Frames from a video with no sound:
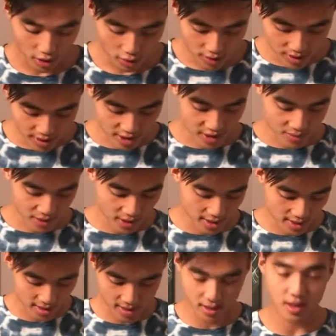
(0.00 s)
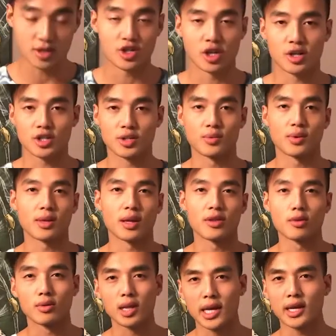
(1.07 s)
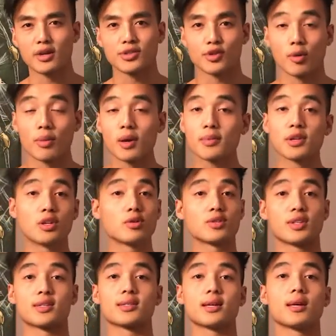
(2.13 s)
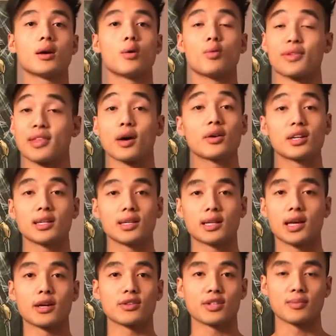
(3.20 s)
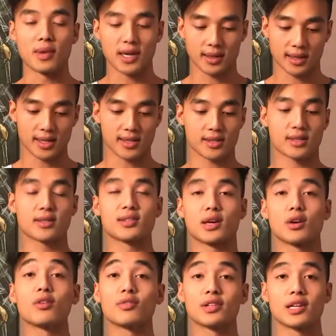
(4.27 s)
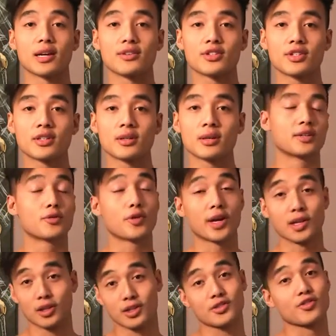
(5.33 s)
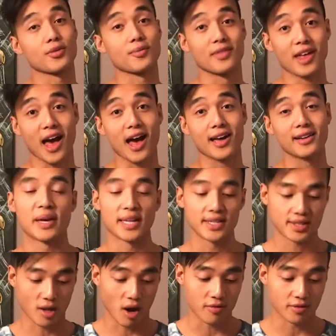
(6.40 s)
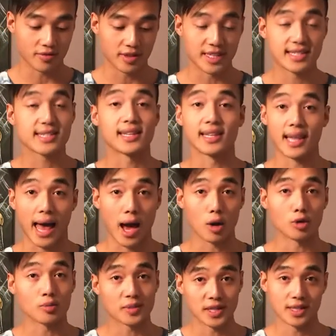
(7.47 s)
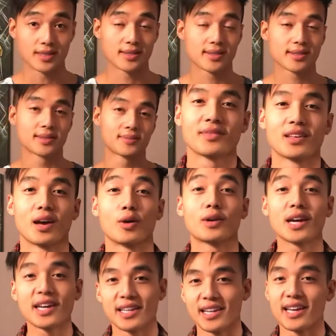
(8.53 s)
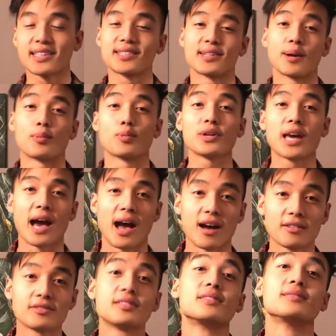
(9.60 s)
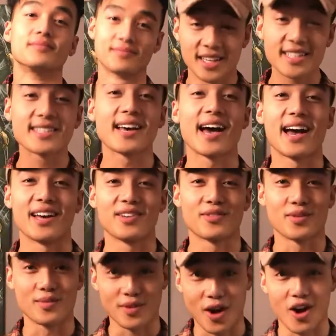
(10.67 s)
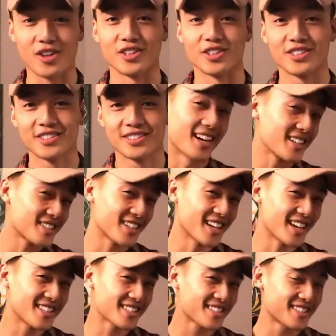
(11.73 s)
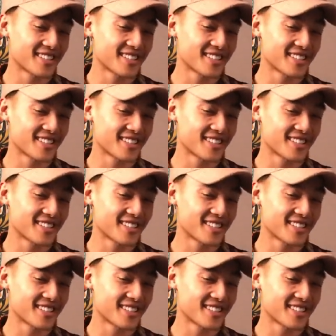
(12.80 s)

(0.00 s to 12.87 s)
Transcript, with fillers: use this piece in conjunction with other layers, or maybe use this without any layers and make this the center of attention and create looks from that based off of this loud piece. Okay, next up we have this hat from Kollar. Got you guys.